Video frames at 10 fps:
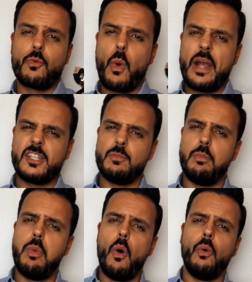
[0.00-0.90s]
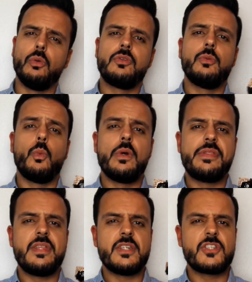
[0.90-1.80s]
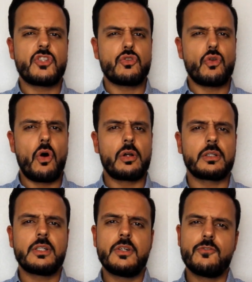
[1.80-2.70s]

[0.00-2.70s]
quite bold with this dark,